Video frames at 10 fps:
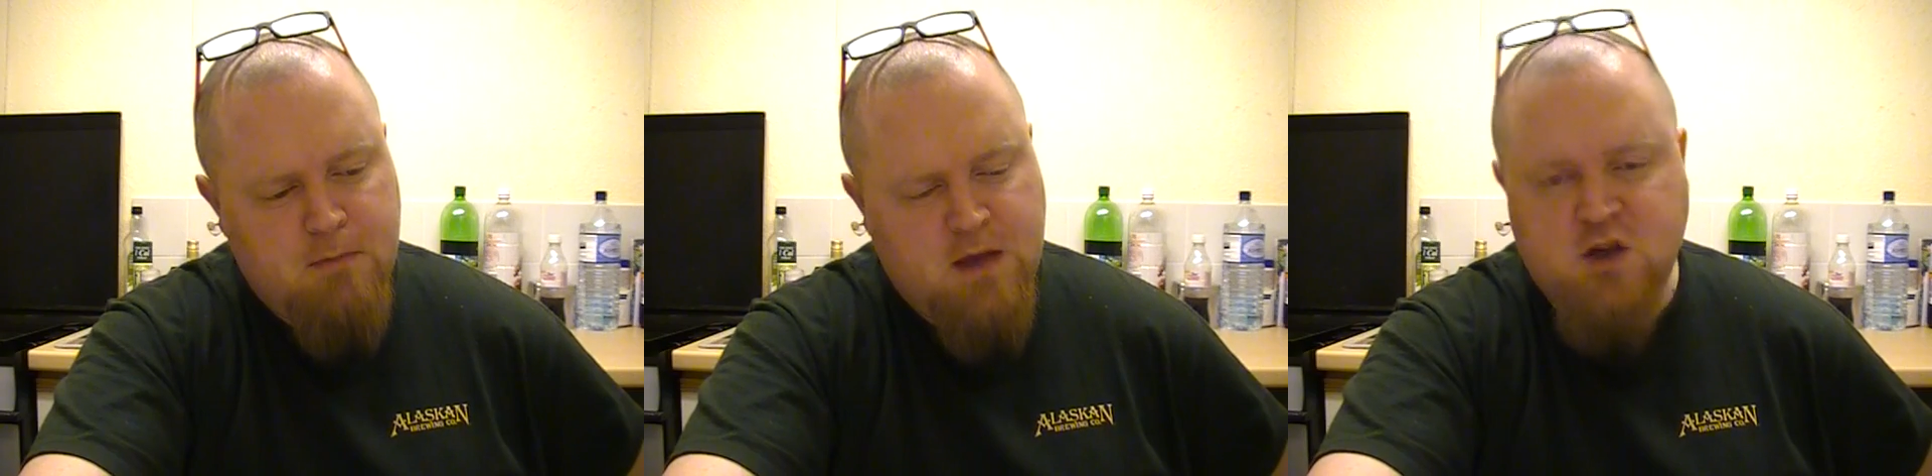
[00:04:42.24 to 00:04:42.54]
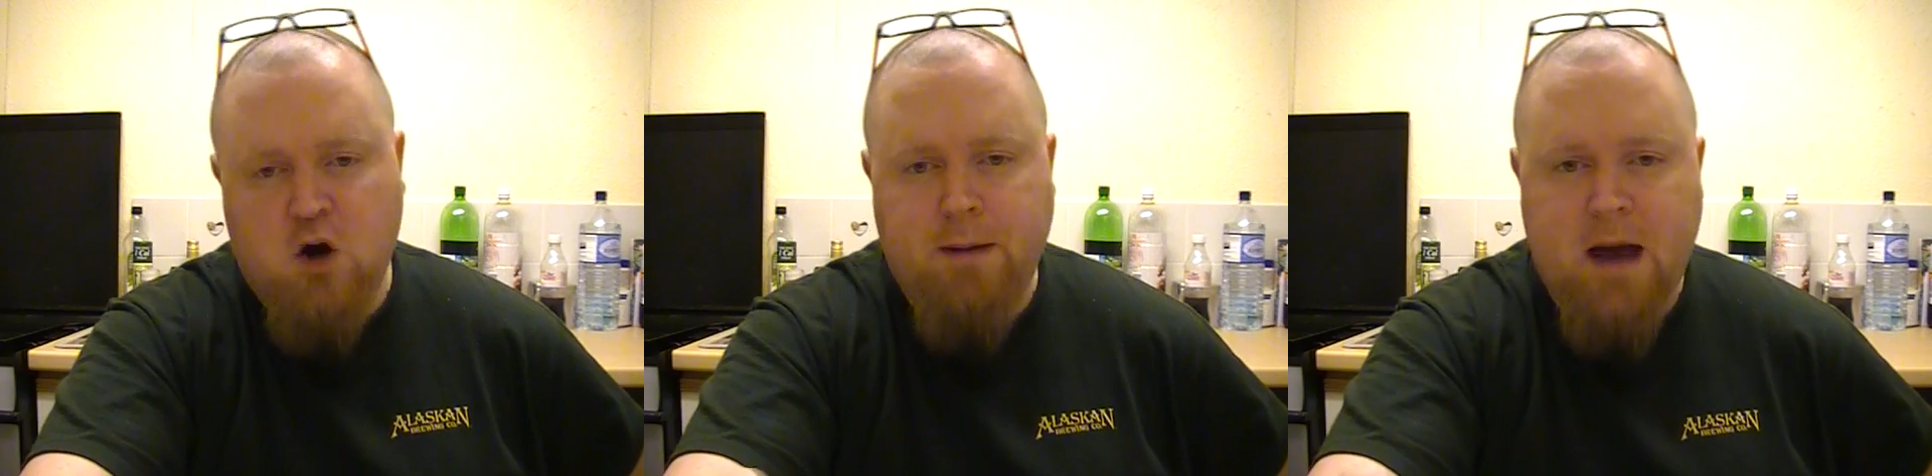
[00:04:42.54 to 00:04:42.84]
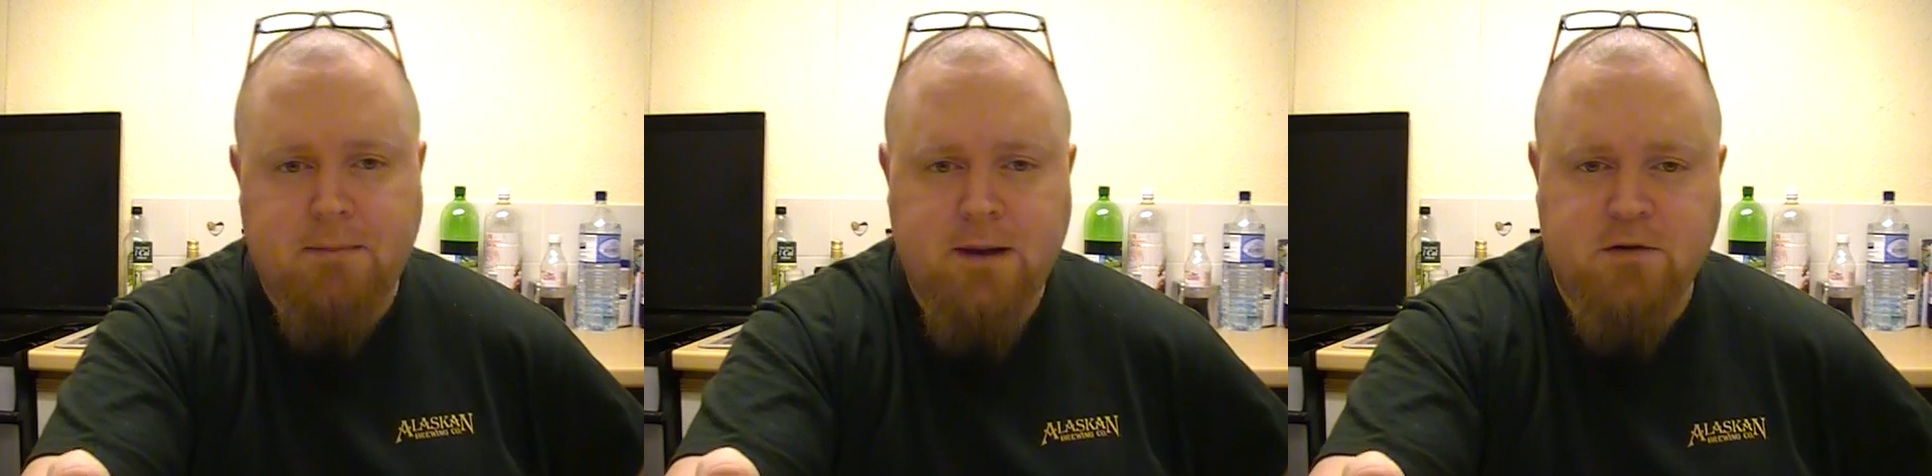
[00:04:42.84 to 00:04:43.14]
It's not a
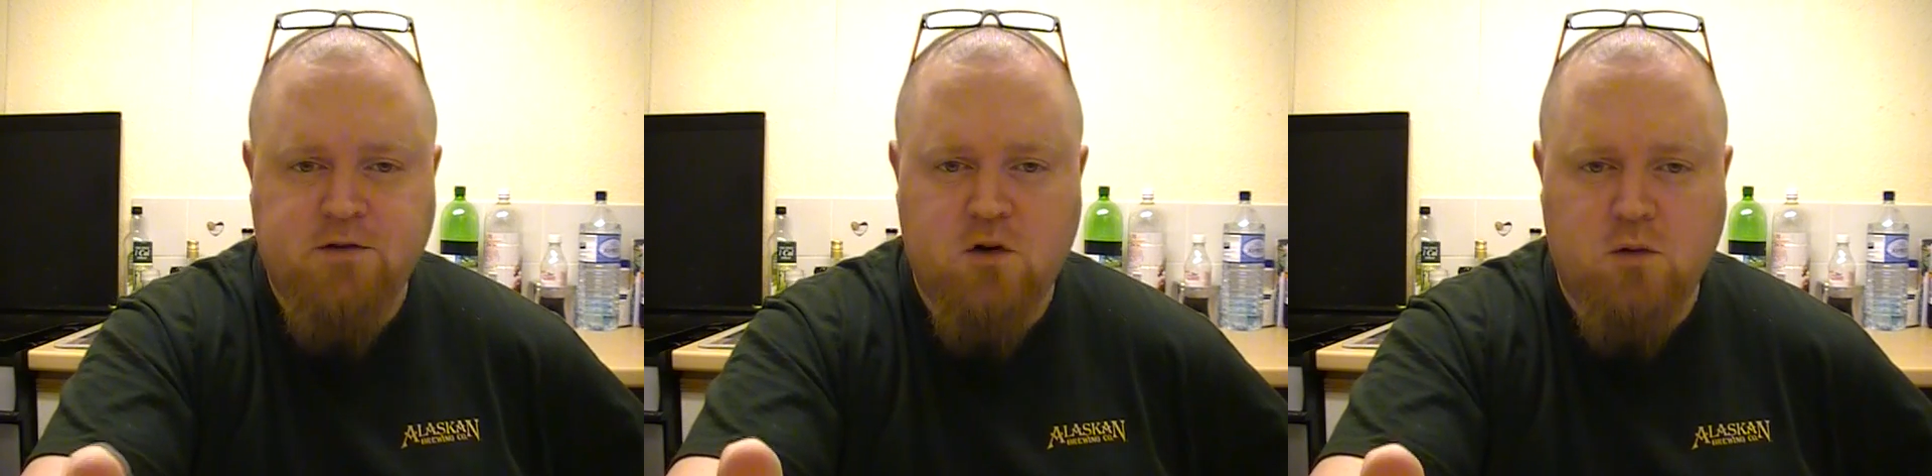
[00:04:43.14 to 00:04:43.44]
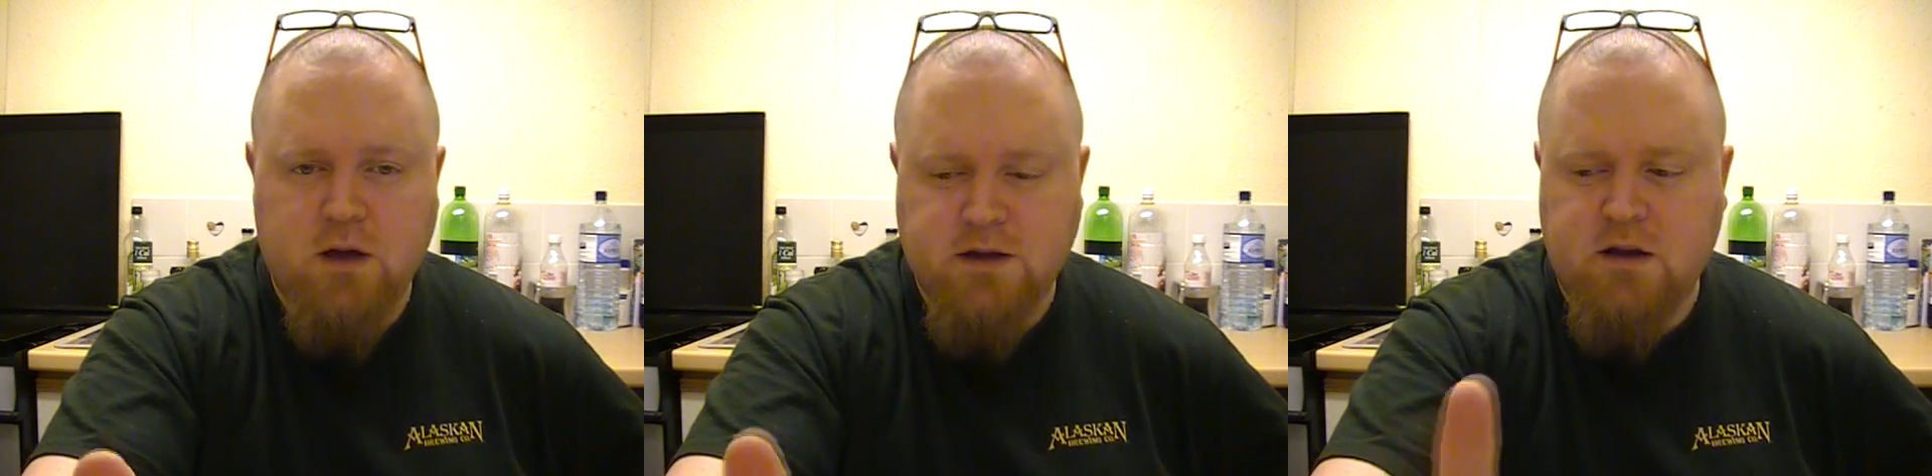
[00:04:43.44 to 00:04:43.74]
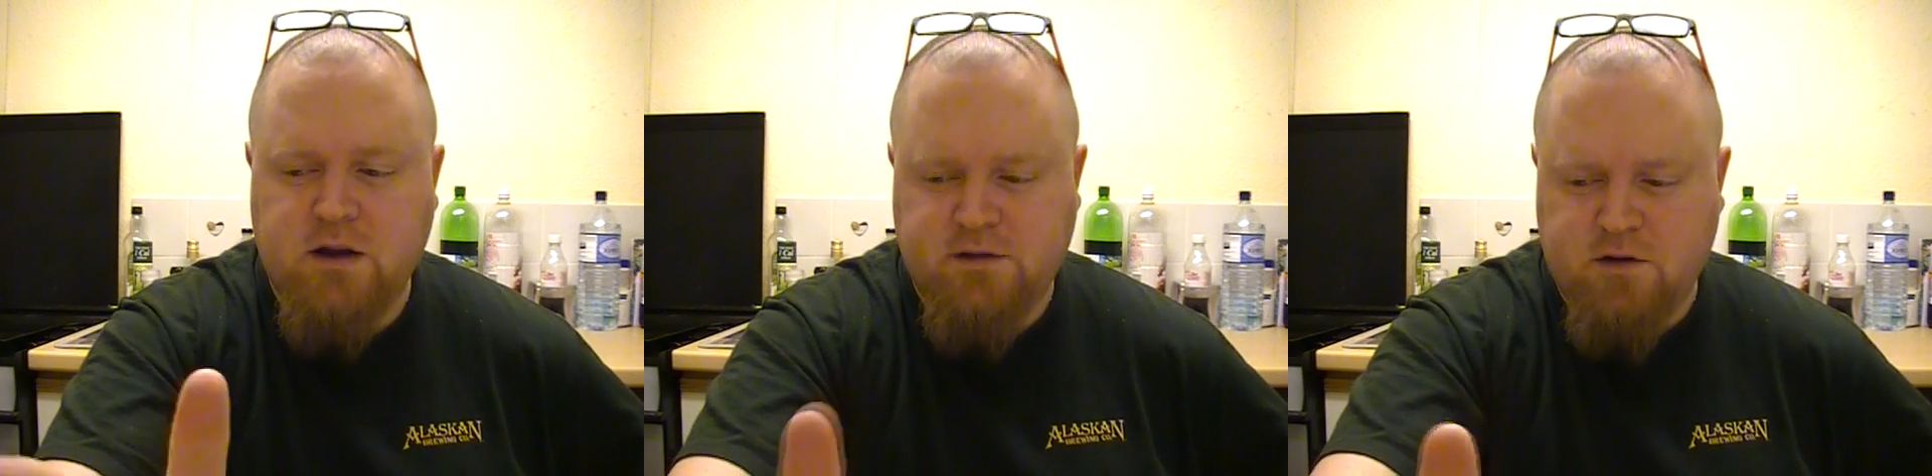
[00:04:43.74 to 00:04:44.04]
bad beer at all. It
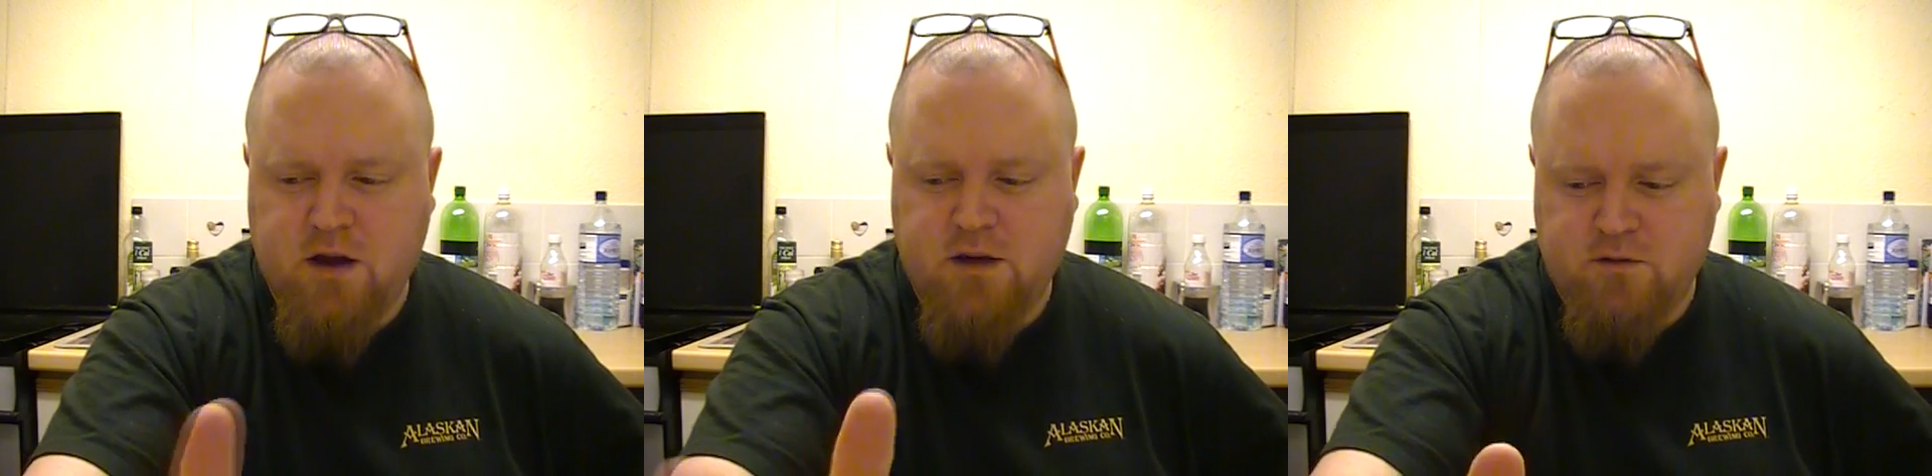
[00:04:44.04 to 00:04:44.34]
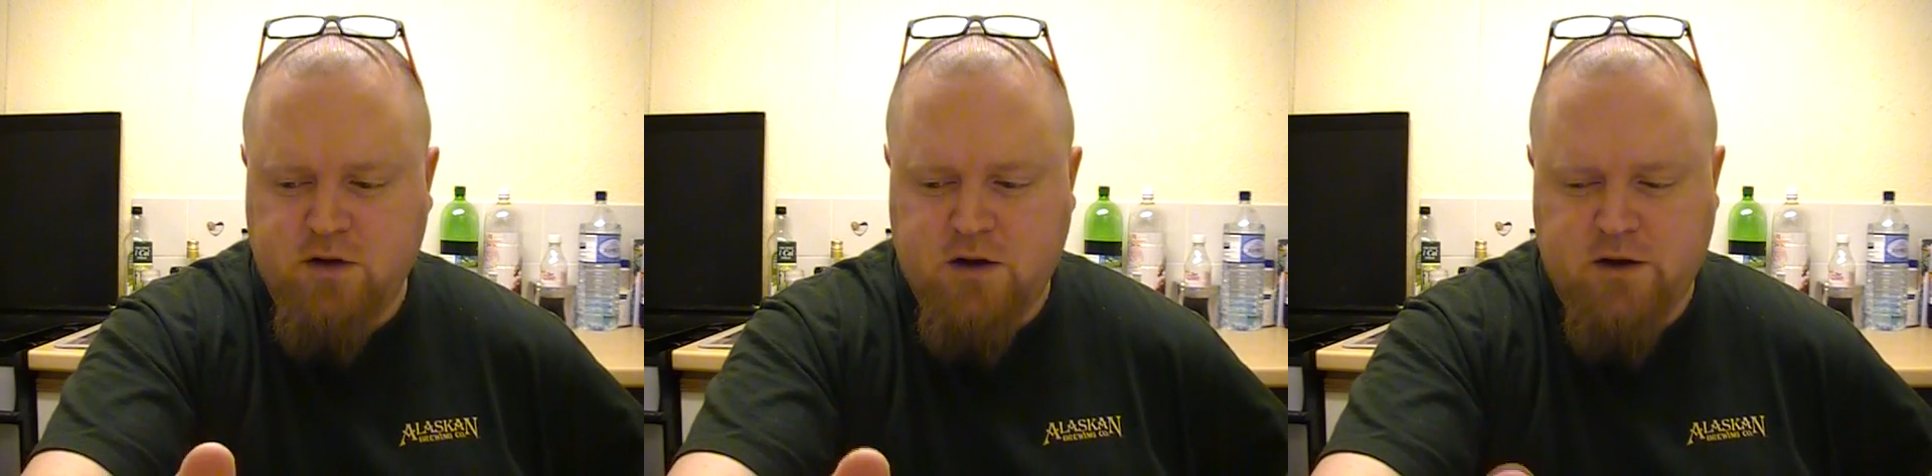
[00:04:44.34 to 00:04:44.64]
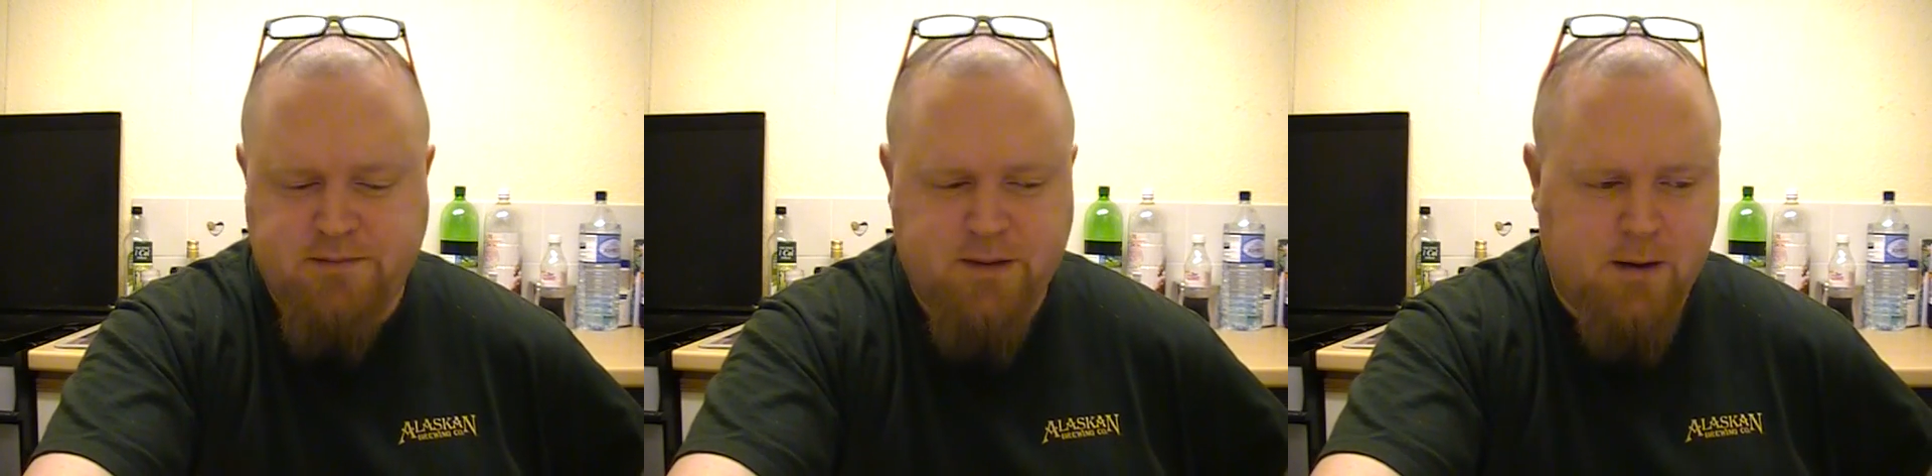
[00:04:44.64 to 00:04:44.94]
is a really
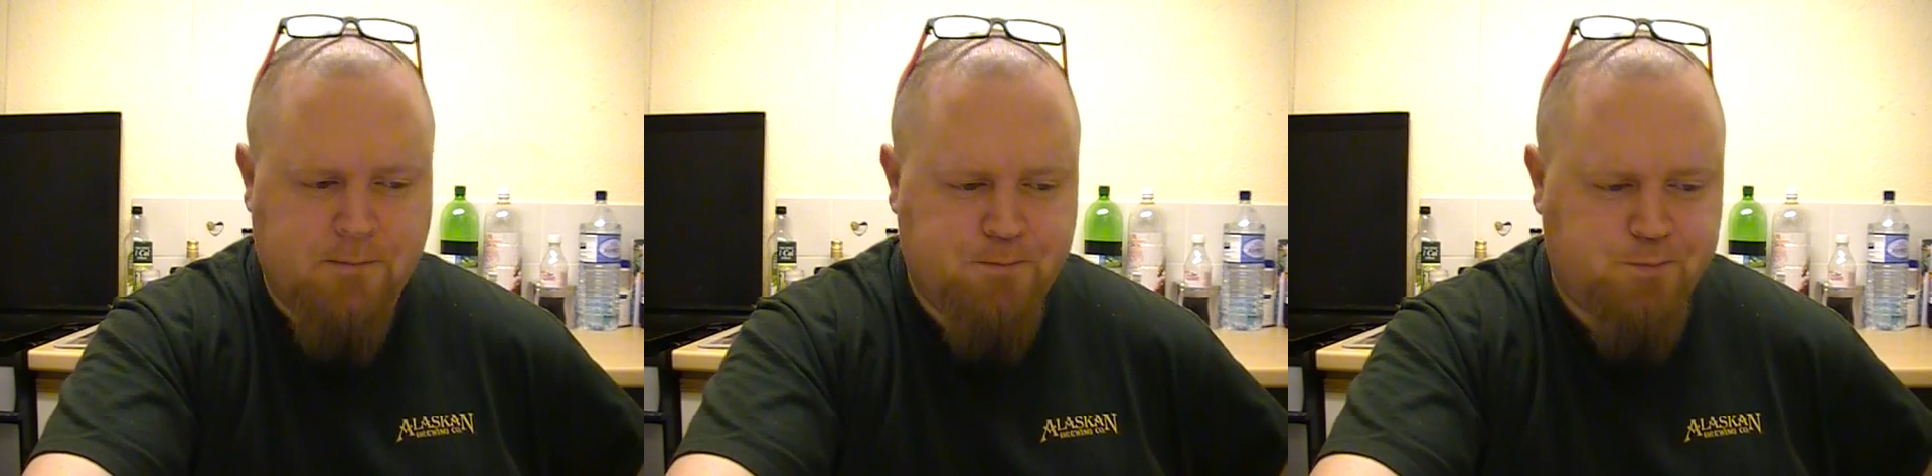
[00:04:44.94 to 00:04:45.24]
nice beer.